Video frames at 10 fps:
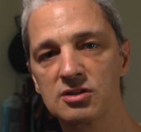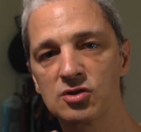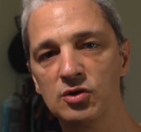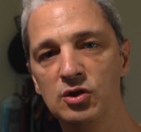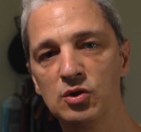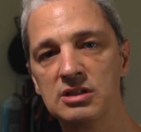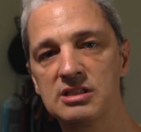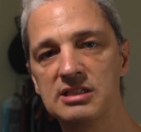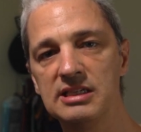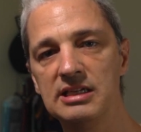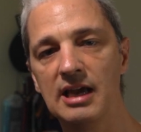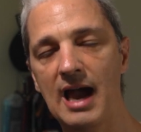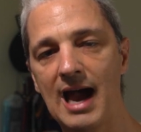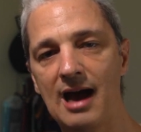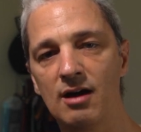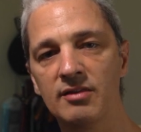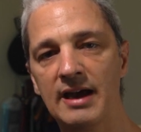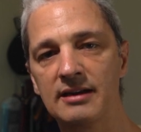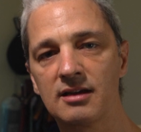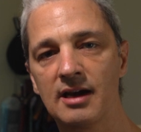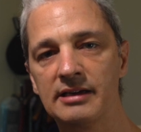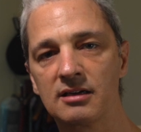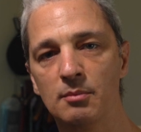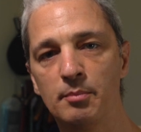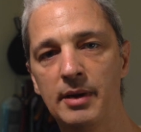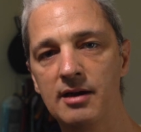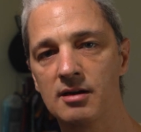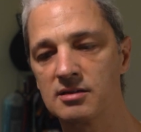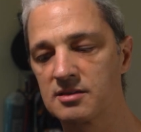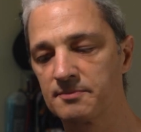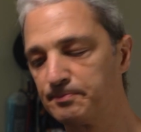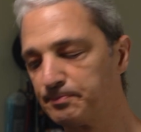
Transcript: so you can see how that kind of compares.